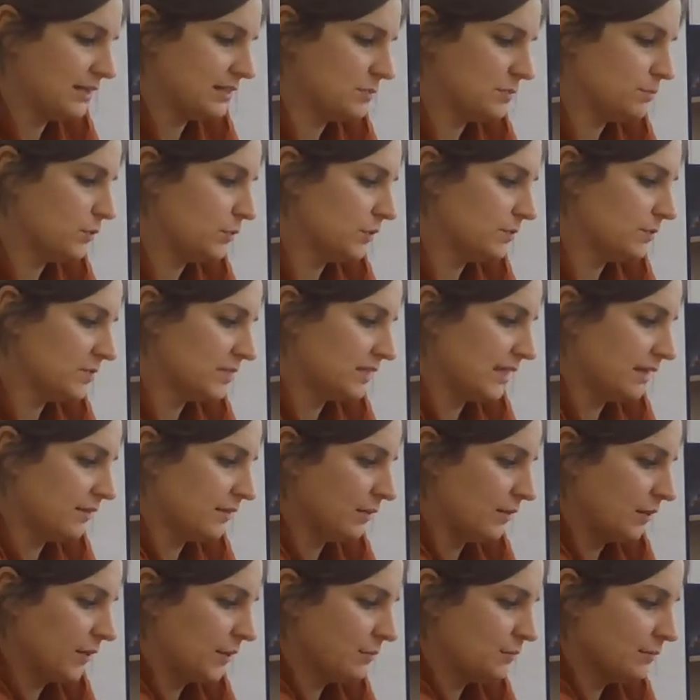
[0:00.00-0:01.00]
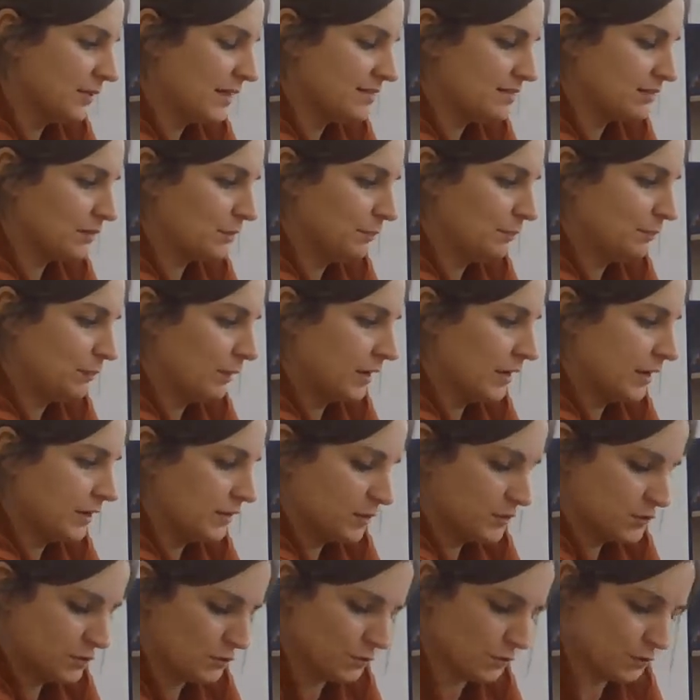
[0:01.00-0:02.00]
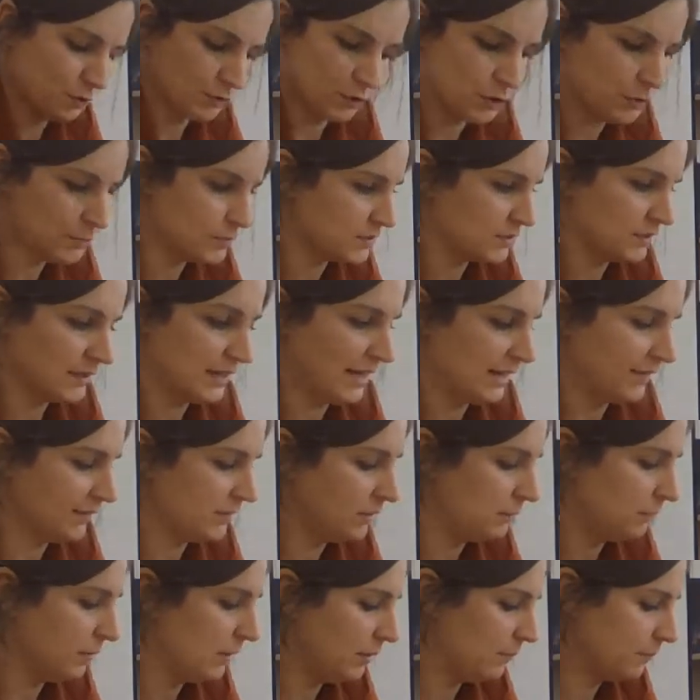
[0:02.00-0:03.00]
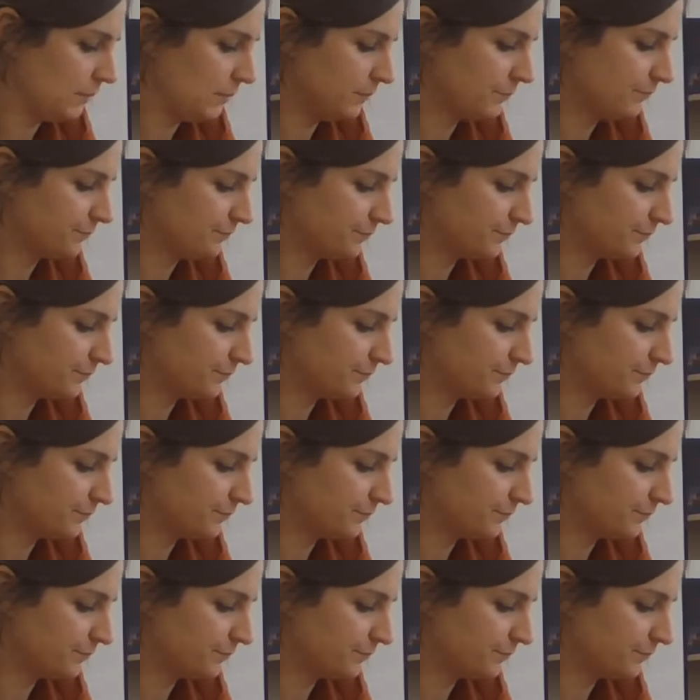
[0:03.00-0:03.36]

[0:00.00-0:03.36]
Let's put them together though. Let's combine the 2 groups and add them up.